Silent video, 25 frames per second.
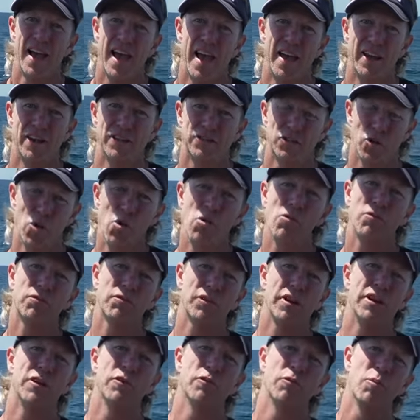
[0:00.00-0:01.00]
and it's all
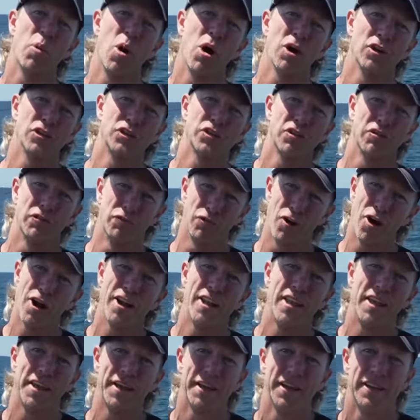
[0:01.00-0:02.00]
free to watch
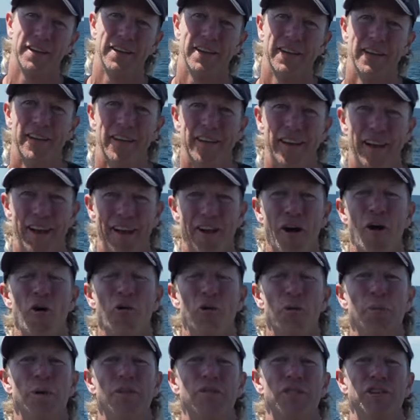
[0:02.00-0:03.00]
right here at
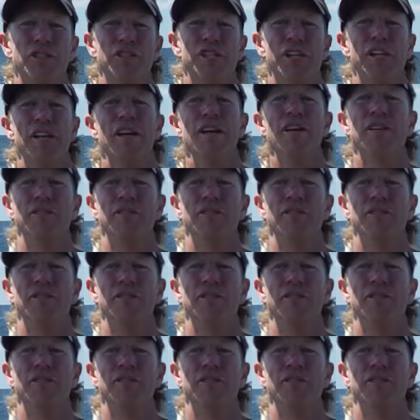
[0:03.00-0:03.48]
ultimate fishing